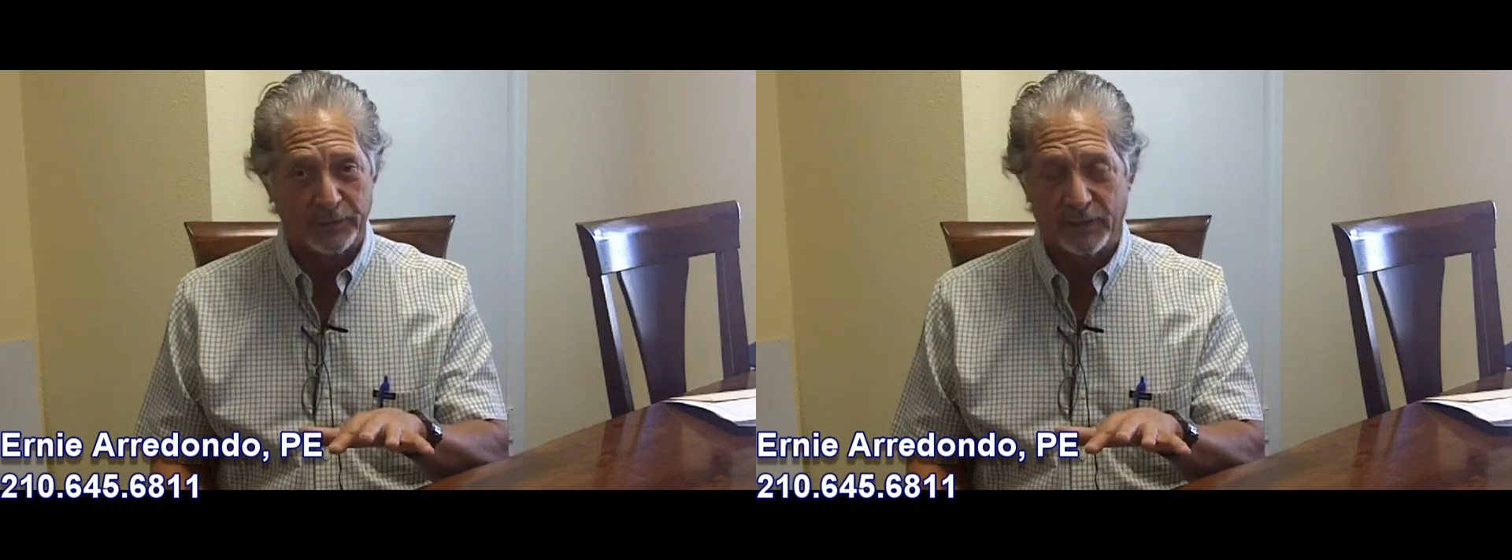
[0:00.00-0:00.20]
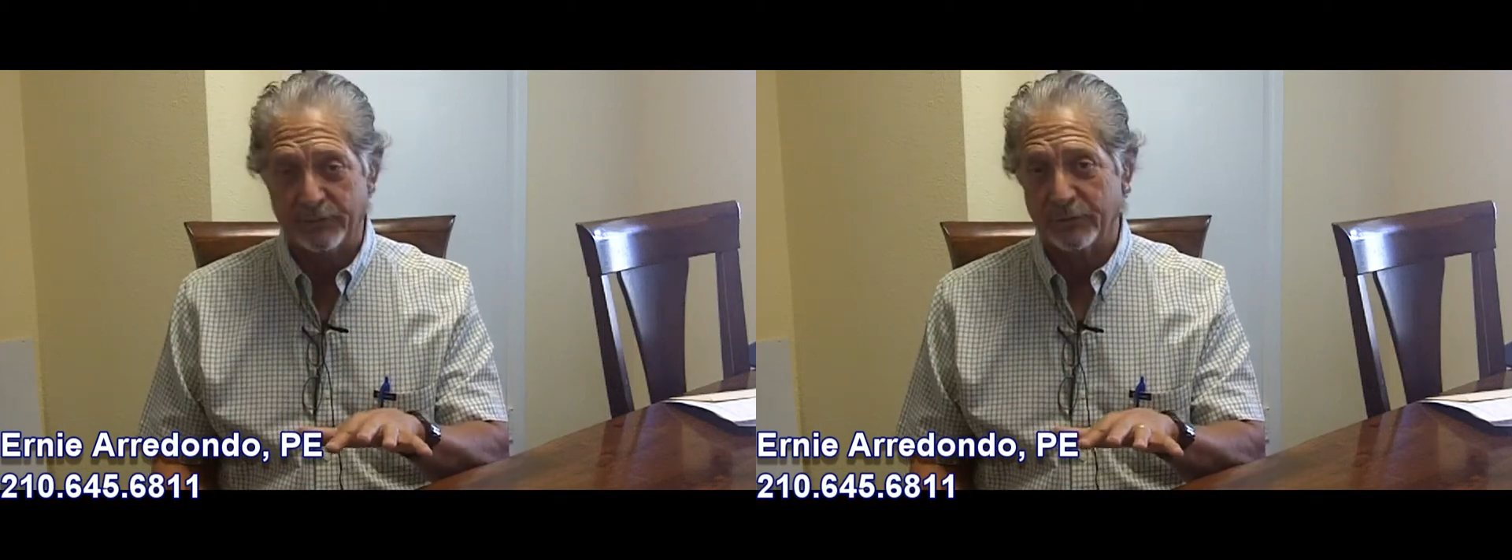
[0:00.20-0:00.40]

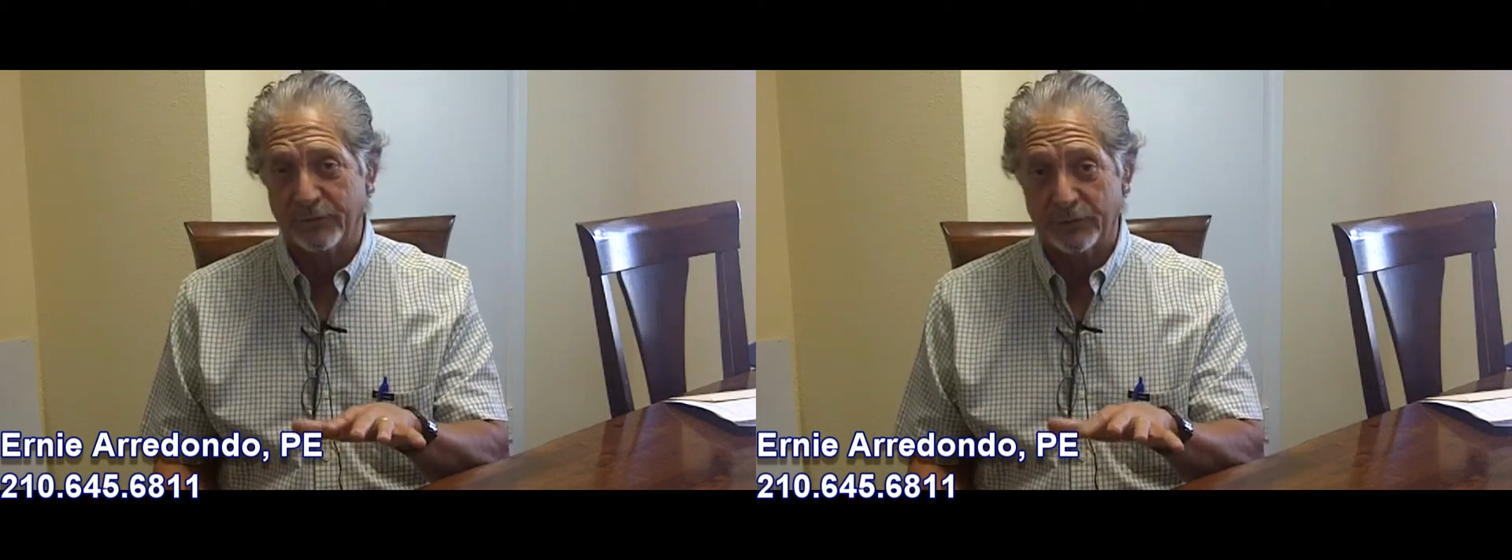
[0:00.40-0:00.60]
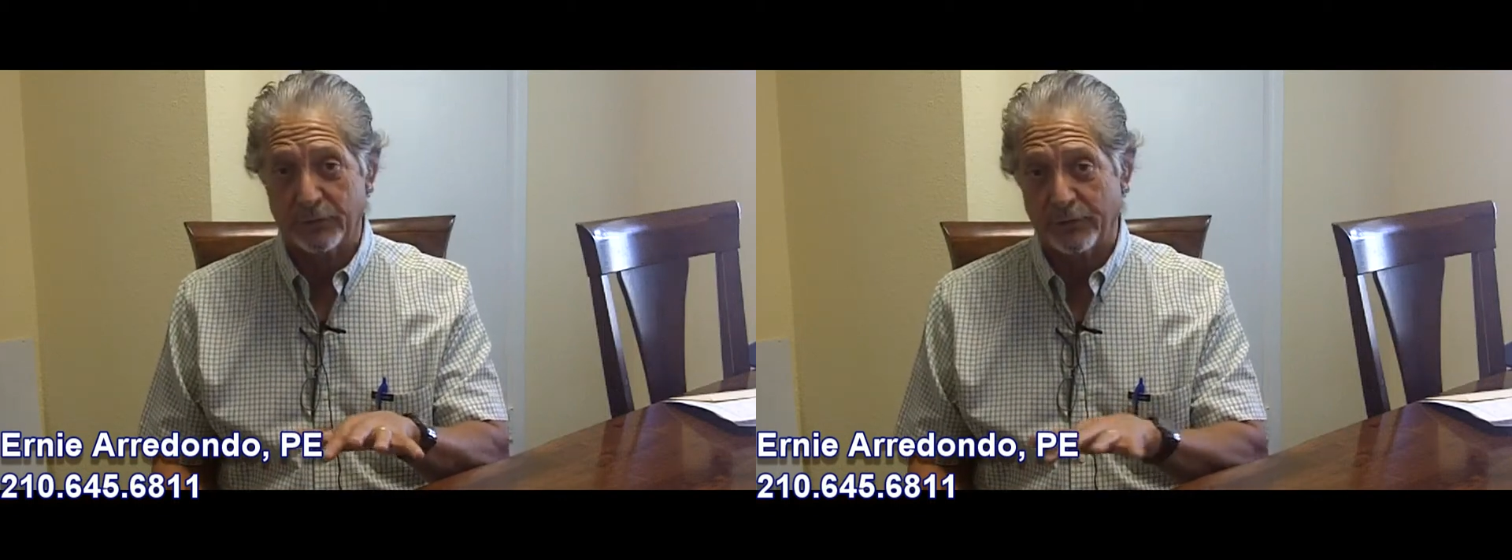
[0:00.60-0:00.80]
to have you
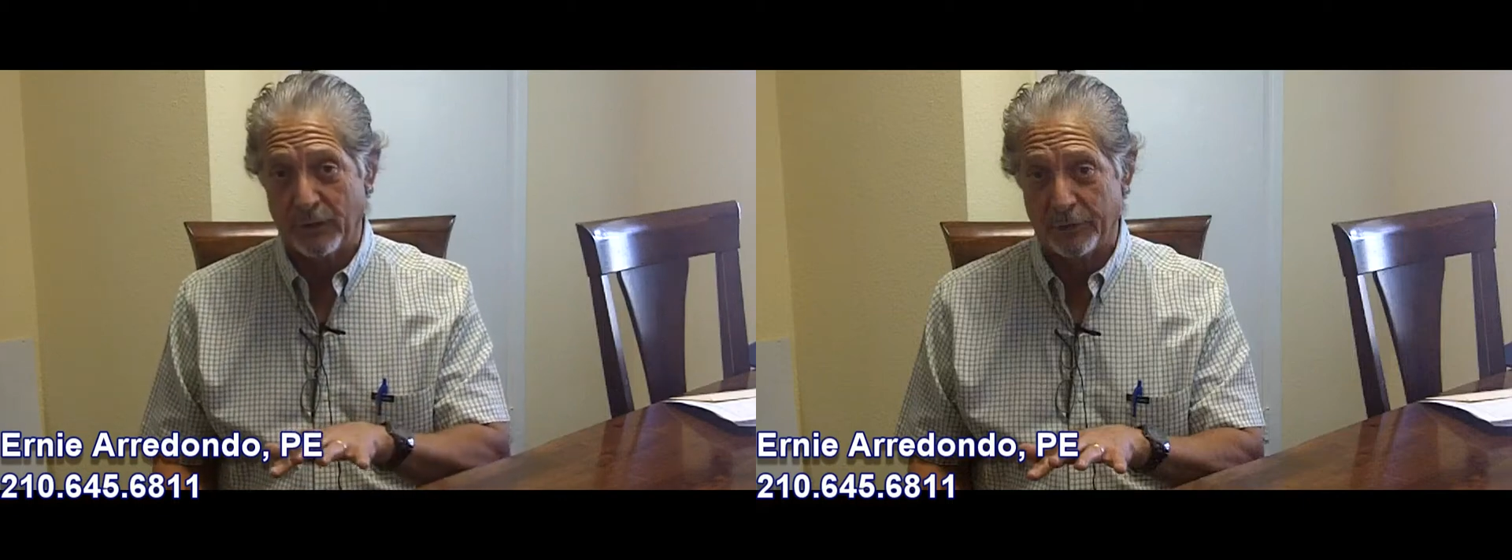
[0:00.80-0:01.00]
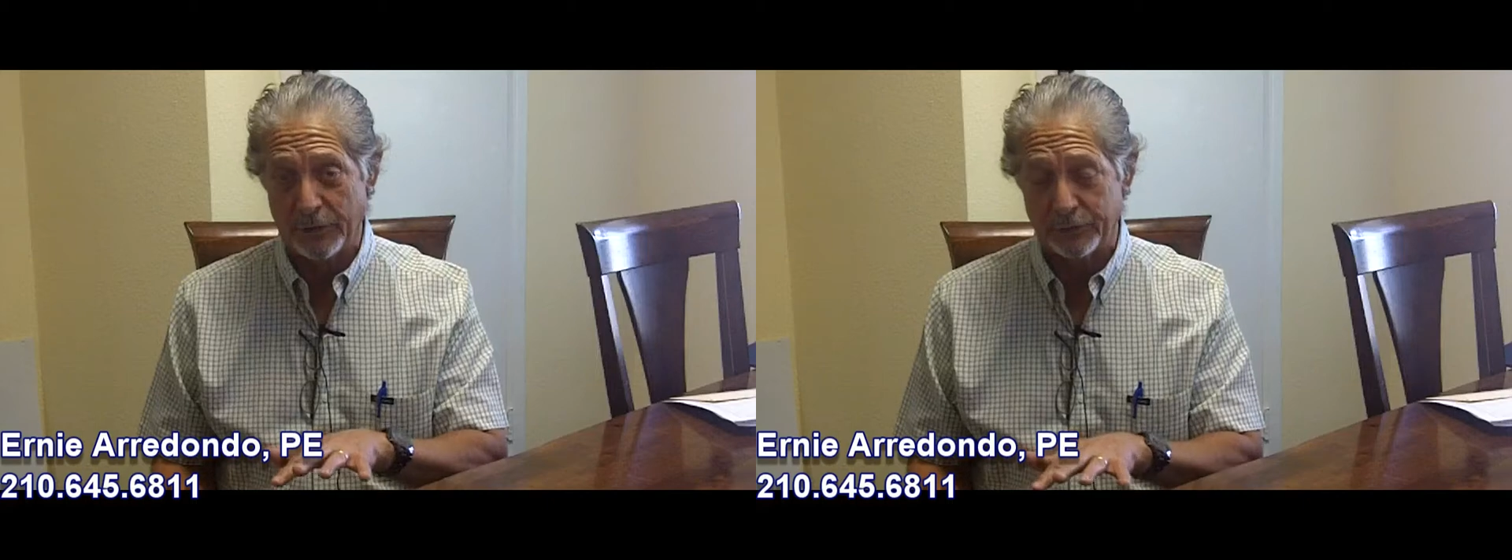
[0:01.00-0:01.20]
fix your
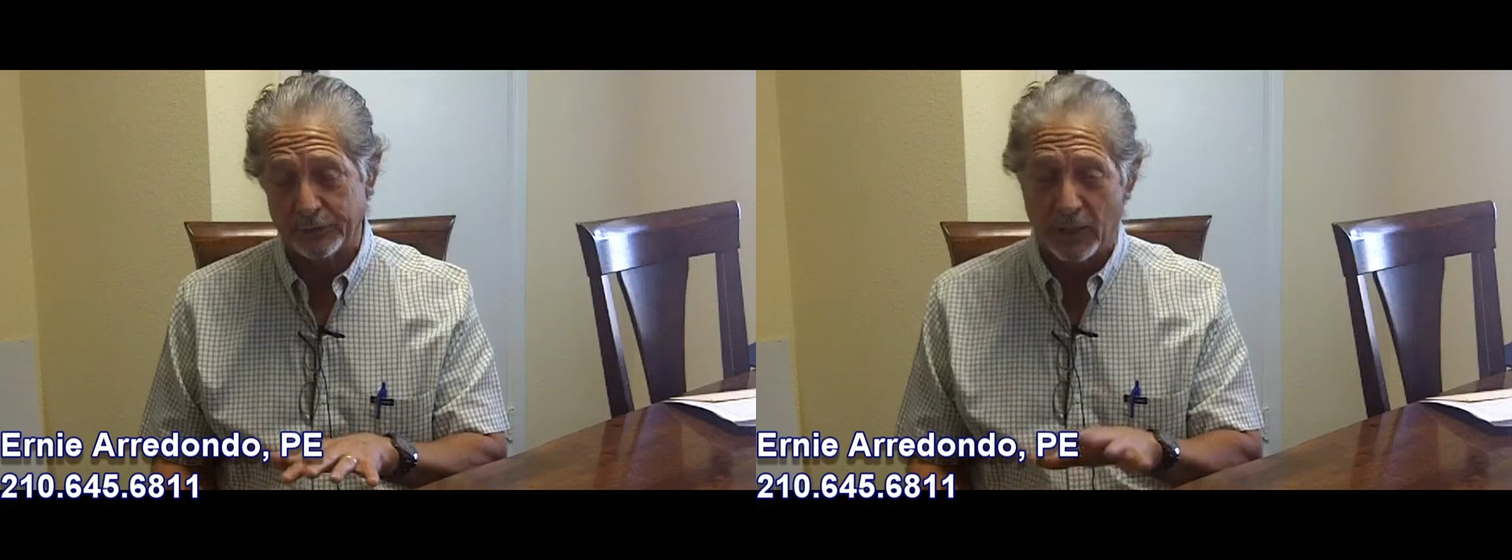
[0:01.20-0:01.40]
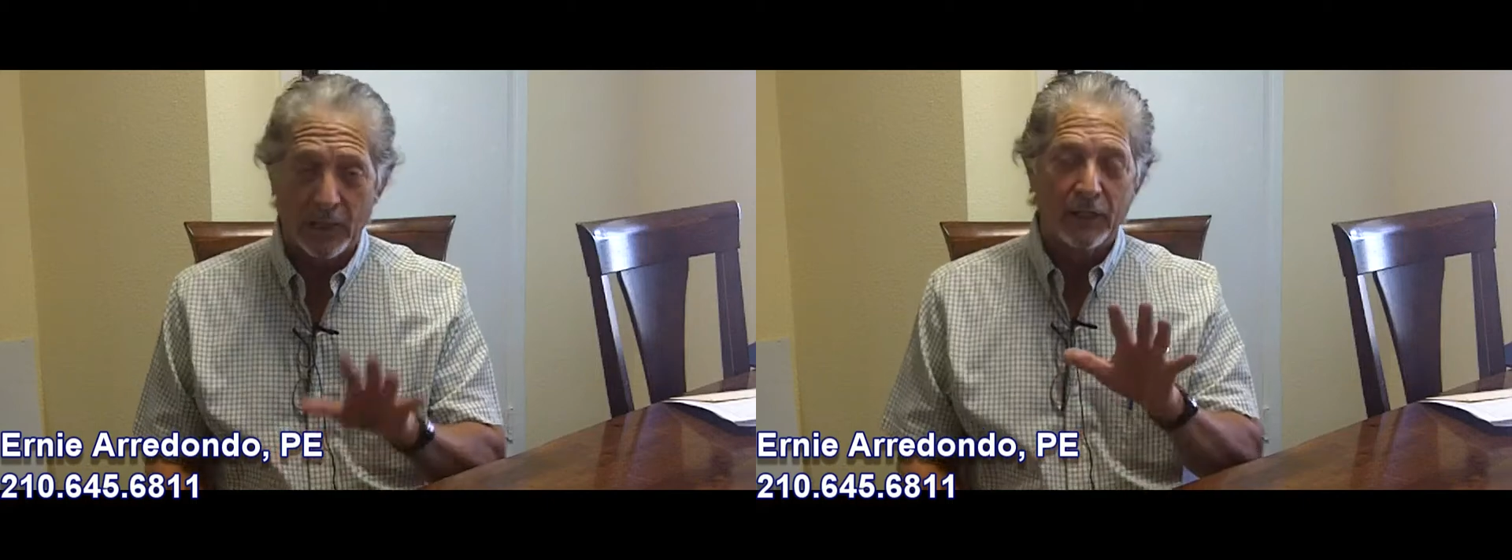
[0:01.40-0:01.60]
foundation.